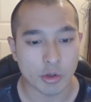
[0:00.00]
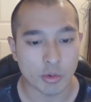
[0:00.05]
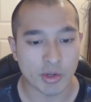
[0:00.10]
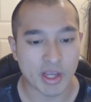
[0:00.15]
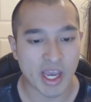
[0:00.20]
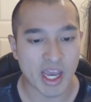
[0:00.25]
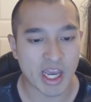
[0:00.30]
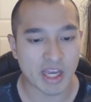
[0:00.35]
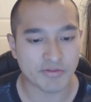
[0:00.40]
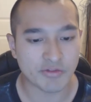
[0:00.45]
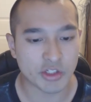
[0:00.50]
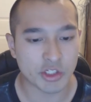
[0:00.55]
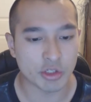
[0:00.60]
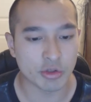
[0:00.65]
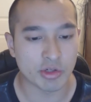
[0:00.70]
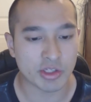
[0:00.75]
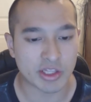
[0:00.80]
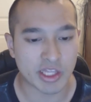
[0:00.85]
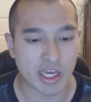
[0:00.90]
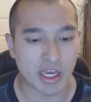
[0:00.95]
We have
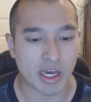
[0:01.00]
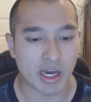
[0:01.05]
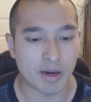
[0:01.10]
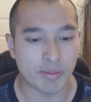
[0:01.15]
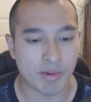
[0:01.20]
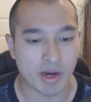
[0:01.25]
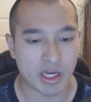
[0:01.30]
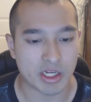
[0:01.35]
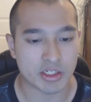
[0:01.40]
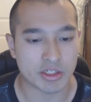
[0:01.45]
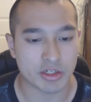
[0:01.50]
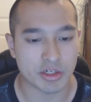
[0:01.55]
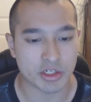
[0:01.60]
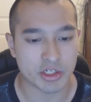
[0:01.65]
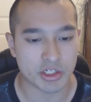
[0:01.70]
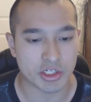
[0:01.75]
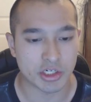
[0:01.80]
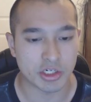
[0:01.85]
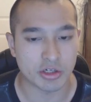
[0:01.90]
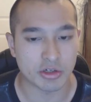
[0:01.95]
to it that
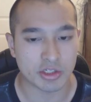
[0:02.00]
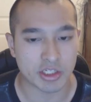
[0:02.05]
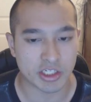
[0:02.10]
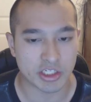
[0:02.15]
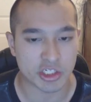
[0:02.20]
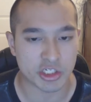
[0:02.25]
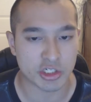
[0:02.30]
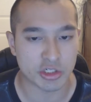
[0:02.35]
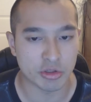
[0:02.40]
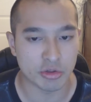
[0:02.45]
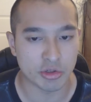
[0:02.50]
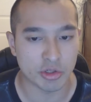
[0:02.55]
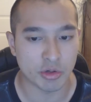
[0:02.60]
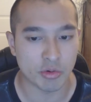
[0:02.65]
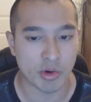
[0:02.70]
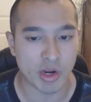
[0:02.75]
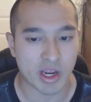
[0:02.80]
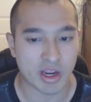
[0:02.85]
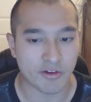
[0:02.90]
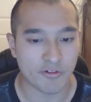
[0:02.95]
Amoxida Shiro gets shooed
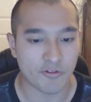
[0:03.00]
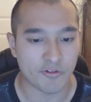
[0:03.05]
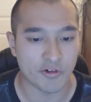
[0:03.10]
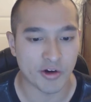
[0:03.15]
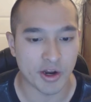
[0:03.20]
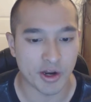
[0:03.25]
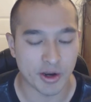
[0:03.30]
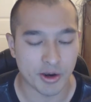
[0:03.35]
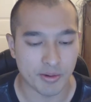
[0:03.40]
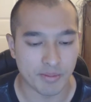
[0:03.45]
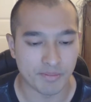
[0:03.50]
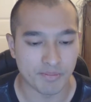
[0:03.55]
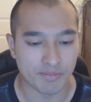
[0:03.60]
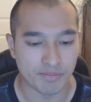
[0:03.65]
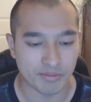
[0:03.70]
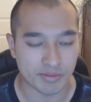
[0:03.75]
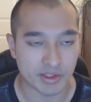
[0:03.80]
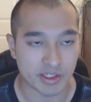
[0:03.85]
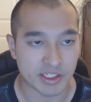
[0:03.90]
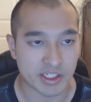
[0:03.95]
away
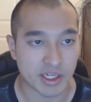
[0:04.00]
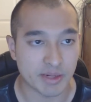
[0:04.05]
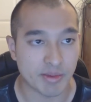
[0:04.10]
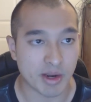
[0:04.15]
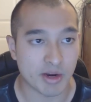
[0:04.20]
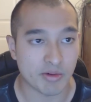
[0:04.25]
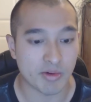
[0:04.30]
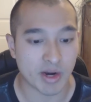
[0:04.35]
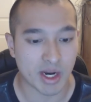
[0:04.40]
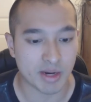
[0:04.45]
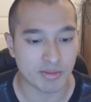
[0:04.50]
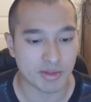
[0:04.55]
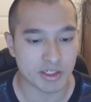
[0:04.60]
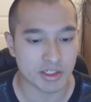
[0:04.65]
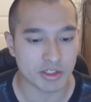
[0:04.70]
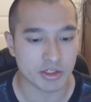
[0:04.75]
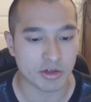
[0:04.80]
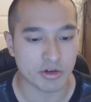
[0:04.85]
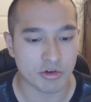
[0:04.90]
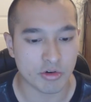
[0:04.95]
from
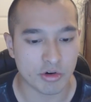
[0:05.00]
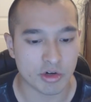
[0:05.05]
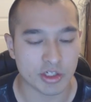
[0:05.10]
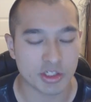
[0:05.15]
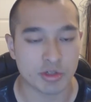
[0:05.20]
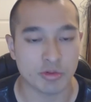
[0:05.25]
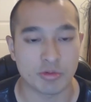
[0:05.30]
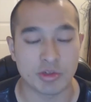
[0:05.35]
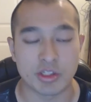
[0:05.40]
Semiramis, of course.